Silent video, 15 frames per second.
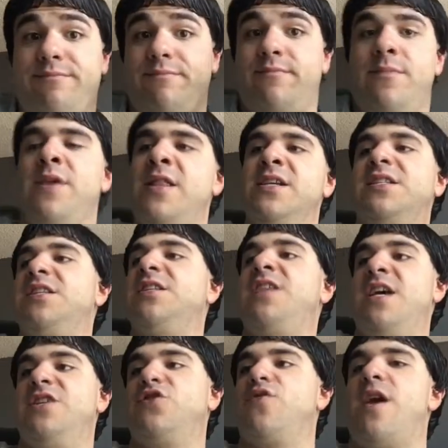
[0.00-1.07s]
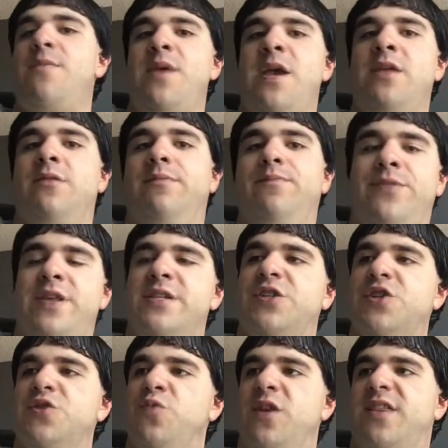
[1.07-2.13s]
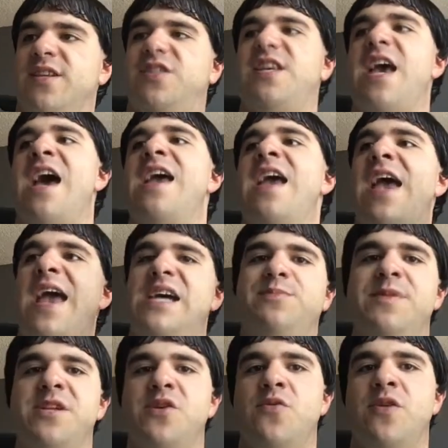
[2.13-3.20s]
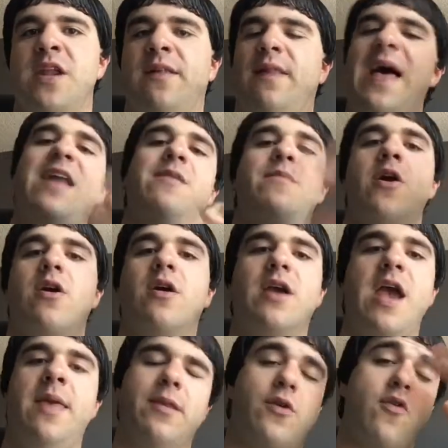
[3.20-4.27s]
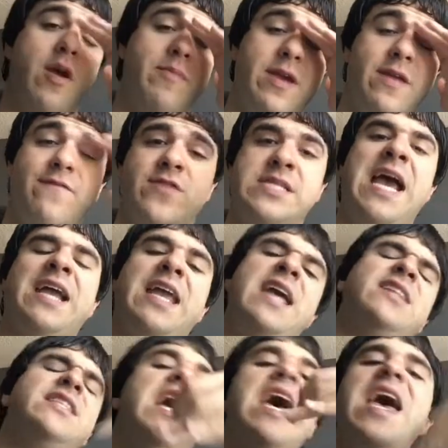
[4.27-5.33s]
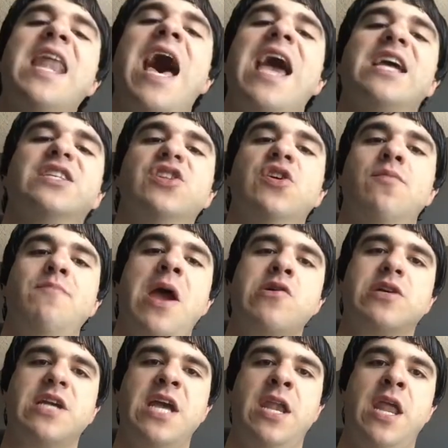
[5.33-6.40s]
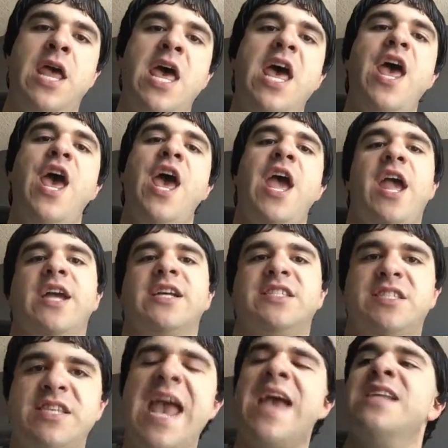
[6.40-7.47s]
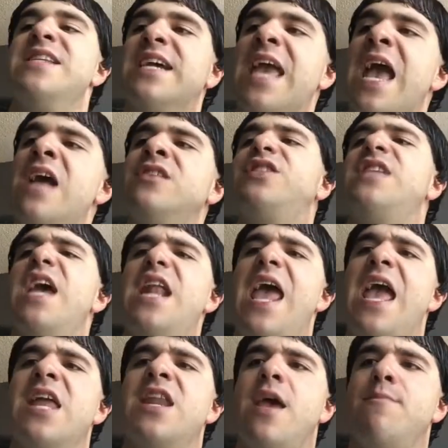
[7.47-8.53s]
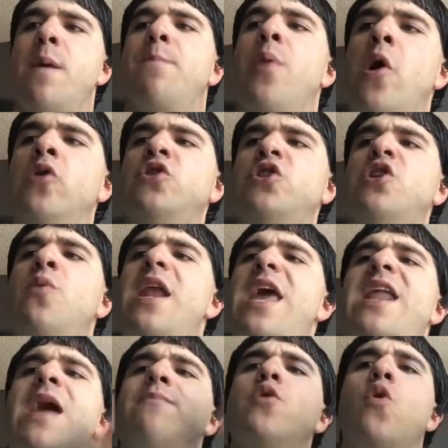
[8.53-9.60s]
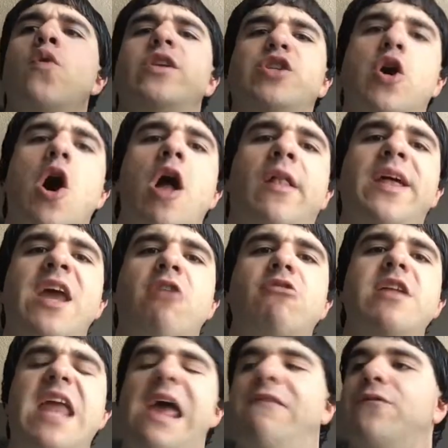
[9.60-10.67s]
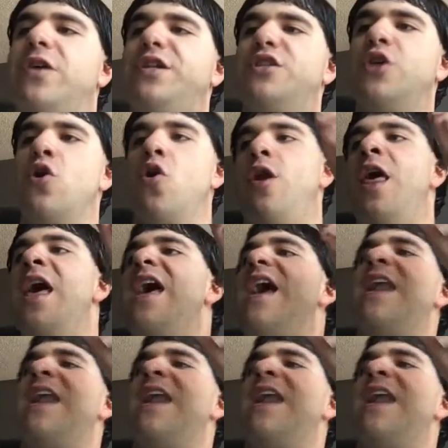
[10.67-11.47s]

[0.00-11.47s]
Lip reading: I mean, this is history. I mean, this is what the CIA has been doing in Latin America and the Caribbean for decades, and I, as an American, stand against it and am opposed to it, and I'm going to call it out at every turn.